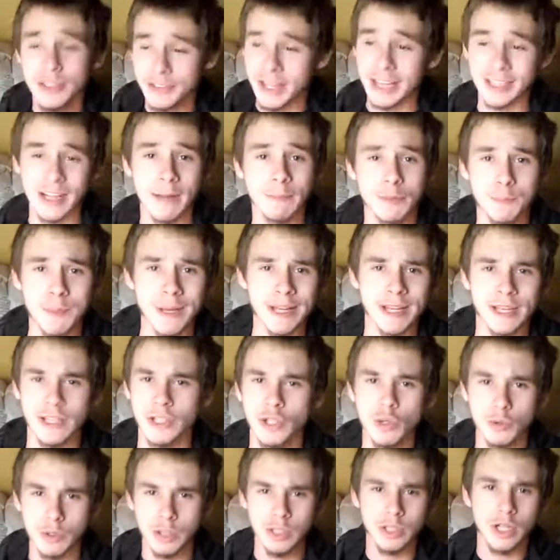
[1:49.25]
That I'm
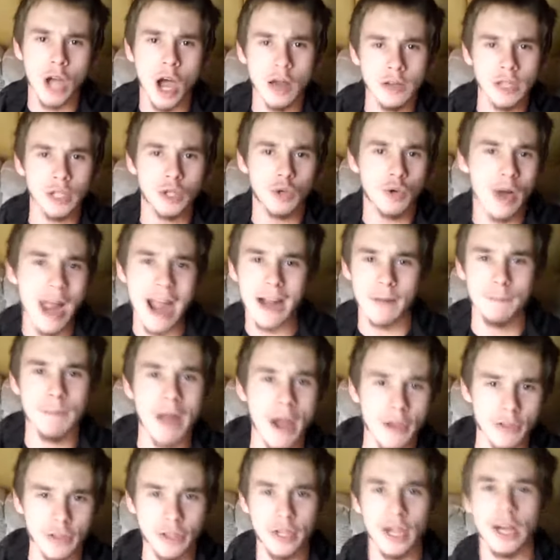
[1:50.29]
spitting, you can call it crack
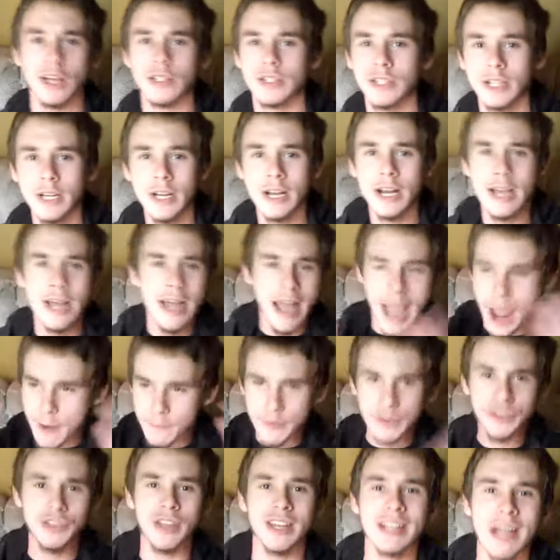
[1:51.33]
mouth, cause
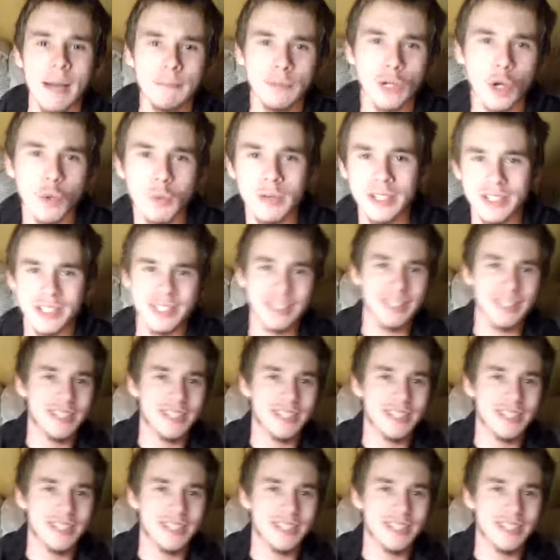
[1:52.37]
everything I'm doing's